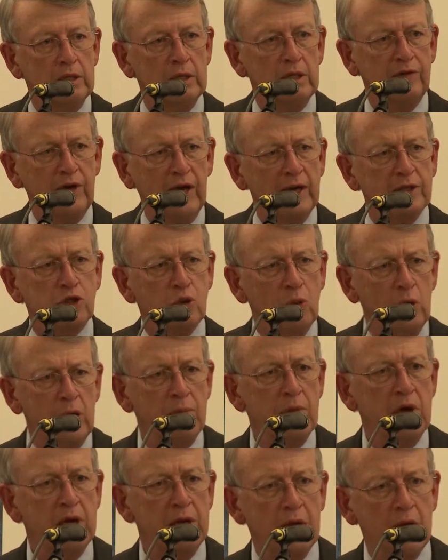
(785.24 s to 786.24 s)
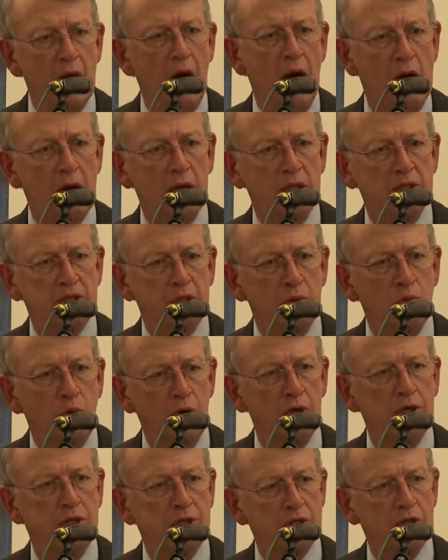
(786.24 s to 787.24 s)
if you had $20 million and
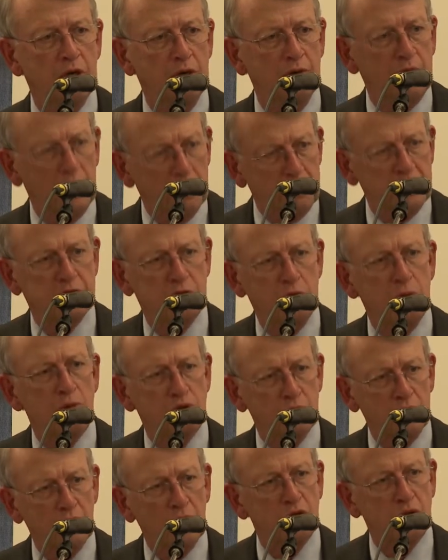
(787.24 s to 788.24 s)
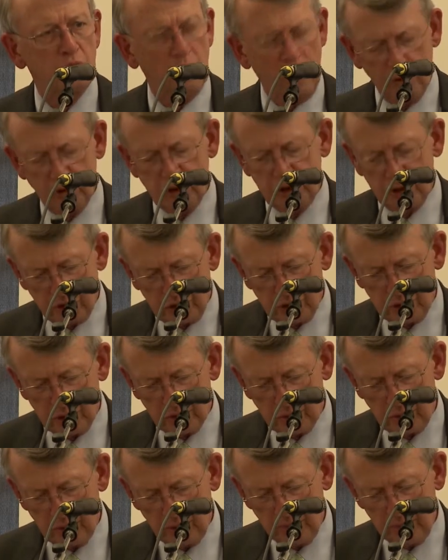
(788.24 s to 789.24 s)
wanted to serve the Episcopal Church, what would you
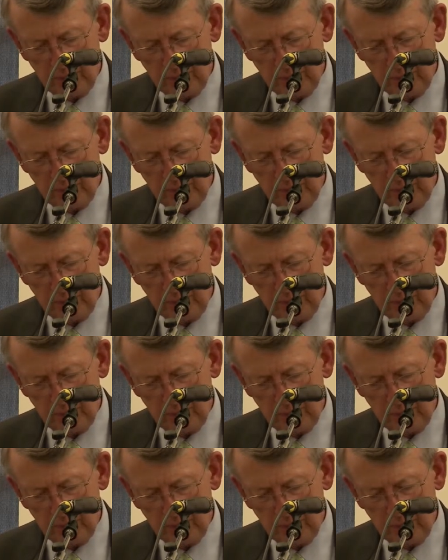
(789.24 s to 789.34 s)
do?